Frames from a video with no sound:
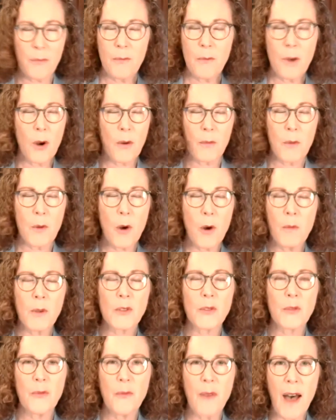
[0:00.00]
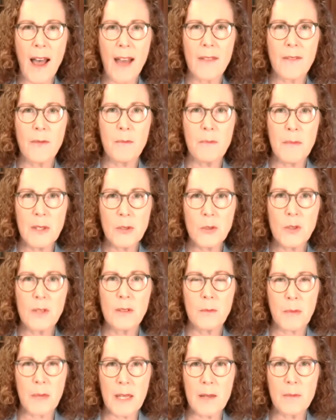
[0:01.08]
Almost 5
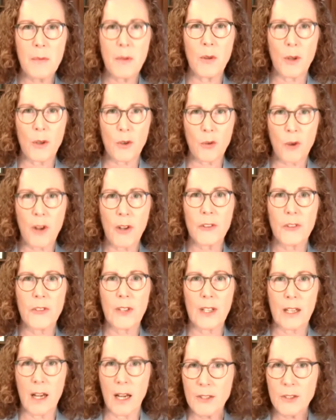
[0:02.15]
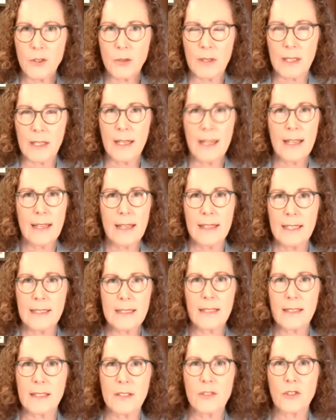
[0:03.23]
million people across the country. This
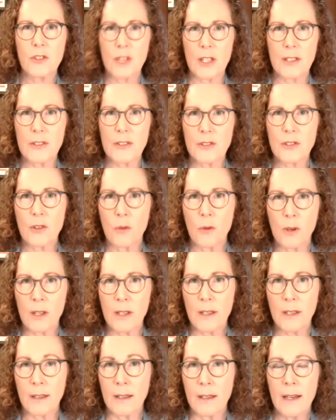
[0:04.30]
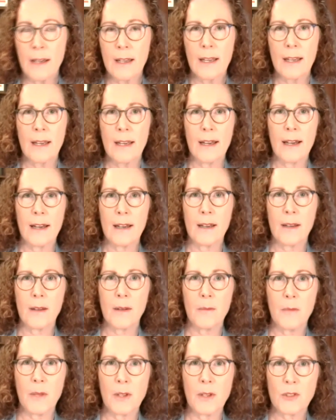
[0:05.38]
isn't just Oregon.
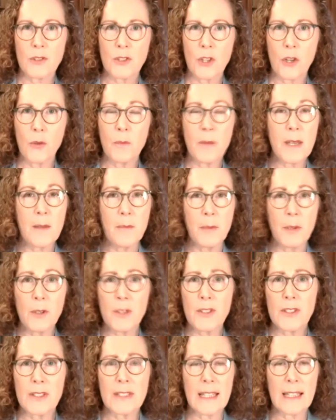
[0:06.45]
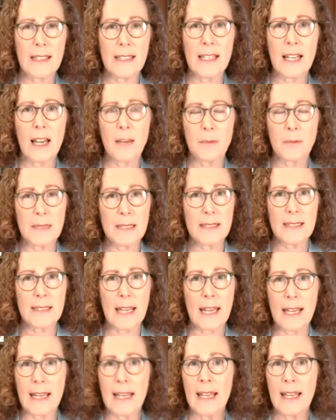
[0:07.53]
So people are standing up to
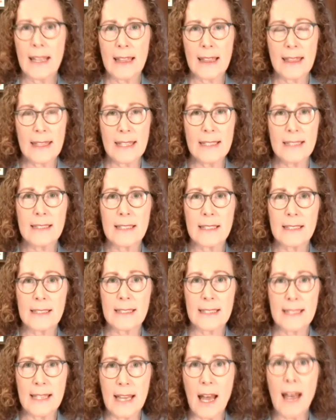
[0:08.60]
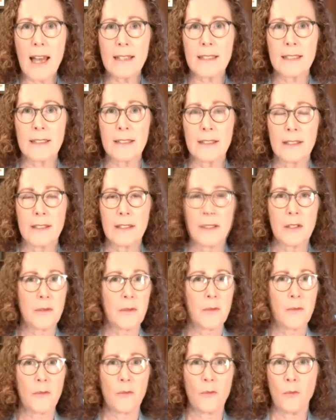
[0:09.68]
say, this is not
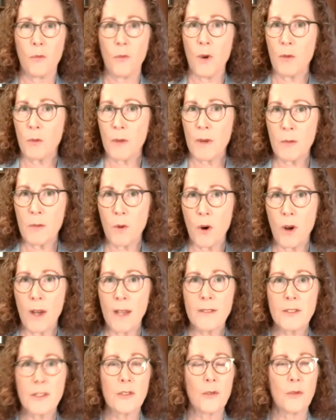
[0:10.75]
what we want.